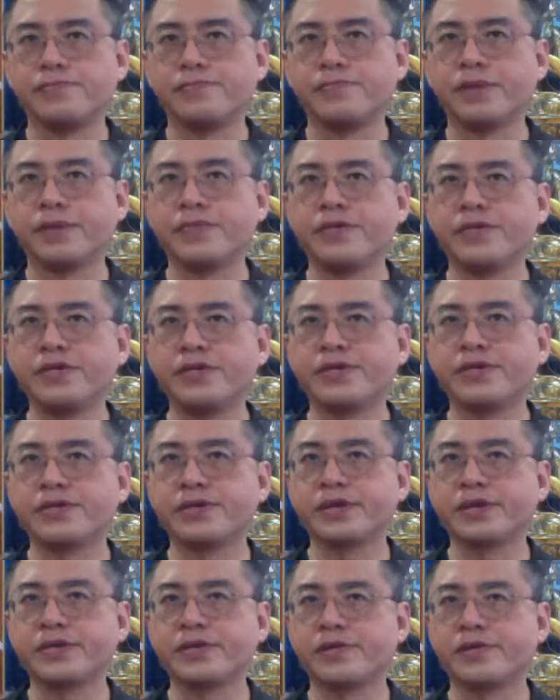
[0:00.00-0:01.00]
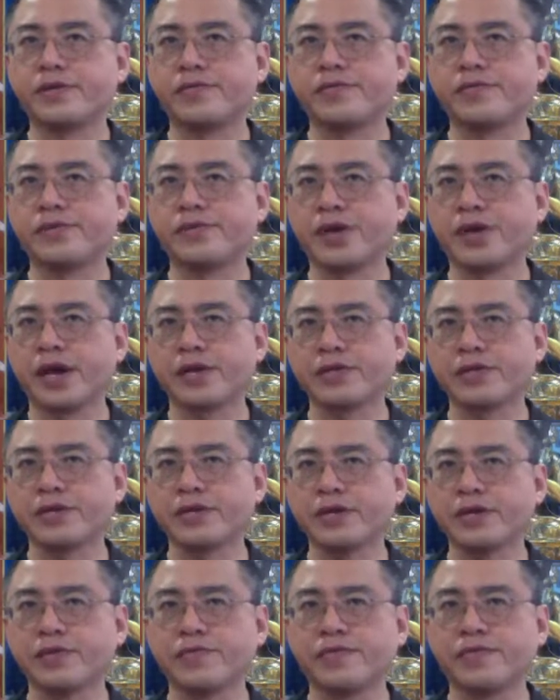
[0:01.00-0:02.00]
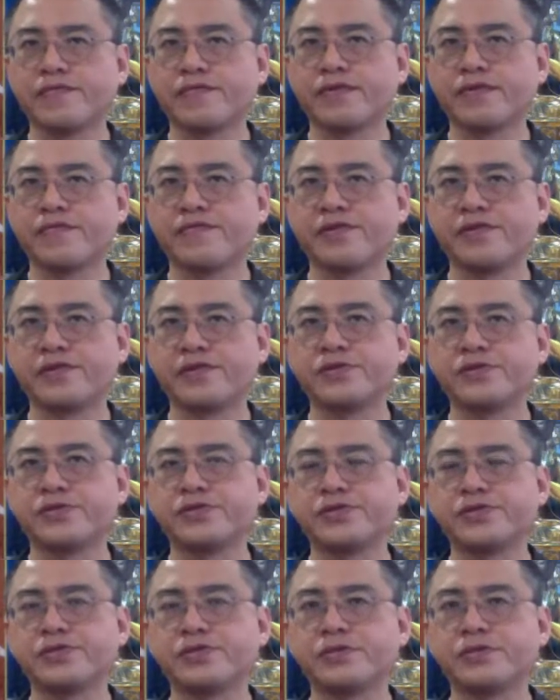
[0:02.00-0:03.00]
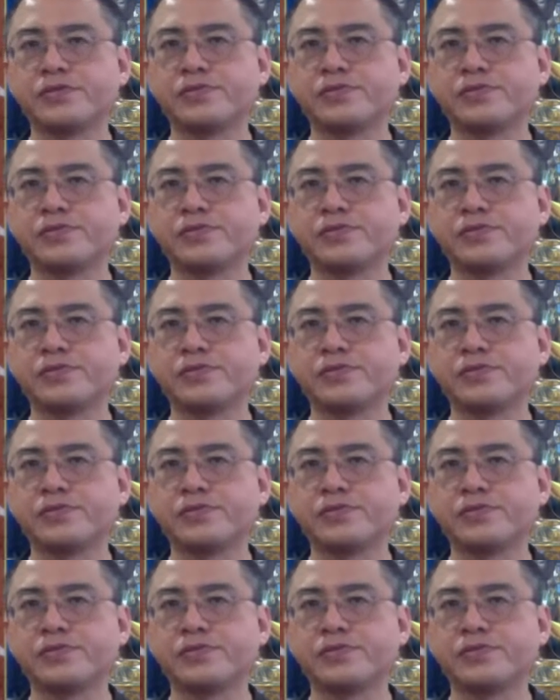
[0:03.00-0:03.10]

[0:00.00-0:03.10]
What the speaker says: Maybe instead of reacting with aversion,